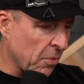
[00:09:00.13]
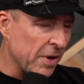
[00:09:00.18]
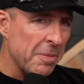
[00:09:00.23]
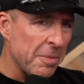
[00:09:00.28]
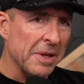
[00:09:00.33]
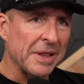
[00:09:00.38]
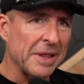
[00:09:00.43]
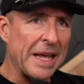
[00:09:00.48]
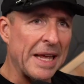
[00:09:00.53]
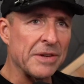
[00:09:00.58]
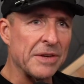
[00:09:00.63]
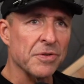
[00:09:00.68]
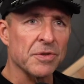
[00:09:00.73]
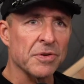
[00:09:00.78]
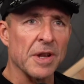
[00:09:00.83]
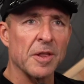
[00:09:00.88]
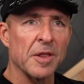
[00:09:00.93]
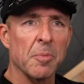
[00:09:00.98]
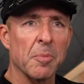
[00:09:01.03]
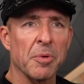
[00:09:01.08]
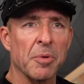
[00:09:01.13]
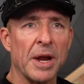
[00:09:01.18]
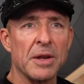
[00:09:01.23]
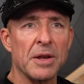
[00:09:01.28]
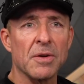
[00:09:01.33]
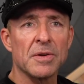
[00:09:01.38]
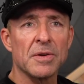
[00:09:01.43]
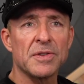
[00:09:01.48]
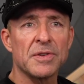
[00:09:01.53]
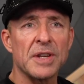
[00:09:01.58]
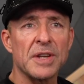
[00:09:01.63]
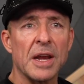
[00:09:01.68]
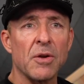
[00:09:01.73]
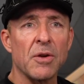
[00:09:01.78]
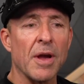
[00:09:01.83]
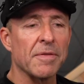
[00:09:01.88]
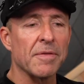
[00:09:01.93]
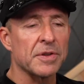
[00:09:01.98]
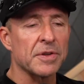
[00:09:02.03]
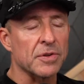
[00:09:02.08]
what do you mean lasers on the brain? You're insane.
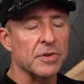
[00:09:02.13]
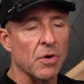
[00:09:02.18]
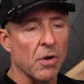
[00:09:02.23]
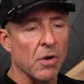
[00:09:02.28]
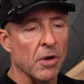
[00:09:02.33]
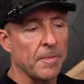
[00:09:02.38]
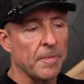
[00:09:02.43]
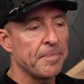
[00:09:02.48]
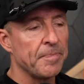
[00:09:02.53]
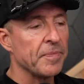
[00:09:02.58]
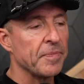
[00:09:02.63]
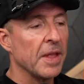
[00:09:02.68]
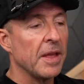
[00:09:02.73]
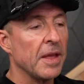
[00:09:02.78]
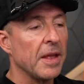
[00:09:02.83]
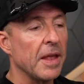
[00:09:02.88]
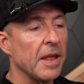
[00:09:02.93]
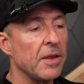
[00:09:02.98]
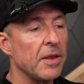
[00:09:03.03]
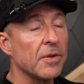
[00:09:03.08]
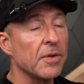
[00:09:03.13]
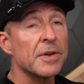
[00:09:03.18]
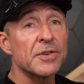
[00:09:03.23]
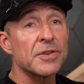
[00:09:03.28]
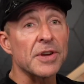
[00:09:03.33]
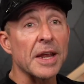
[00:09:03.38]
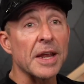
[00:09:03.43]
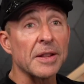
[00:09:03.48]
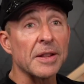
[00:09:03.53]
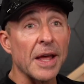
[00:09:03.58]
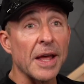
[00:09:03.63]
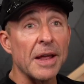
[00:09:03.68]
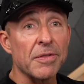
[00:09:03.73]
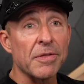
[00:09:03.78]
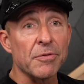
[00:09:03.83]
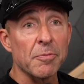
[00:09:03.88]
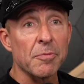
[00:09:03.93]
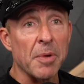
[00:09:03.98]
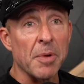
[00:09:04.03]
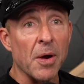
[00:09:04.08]
You have a skull yeah, you can shine
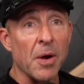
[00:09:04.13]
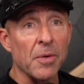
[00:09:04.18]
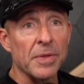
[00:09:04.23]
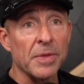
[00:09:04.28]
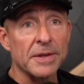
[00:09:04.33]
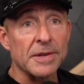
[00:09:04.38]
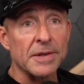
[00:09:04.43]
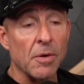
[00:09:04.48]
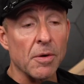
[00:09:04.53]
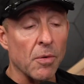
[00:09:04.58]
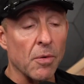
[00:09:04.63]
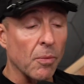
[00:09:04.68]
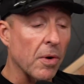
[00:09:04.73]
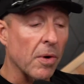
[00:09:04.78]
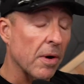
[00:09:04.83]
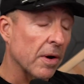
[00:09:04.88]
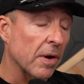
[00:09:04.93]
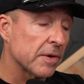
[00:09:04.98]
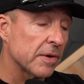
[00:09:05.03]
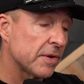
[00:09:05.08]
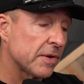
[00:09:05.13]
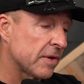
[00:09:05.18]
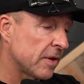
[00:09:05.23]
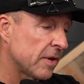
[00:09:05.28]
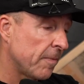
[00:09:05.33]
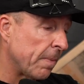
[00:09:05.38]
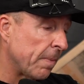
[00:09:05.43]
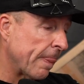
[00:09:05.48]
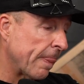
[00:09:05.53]
light through bone. That's how it works.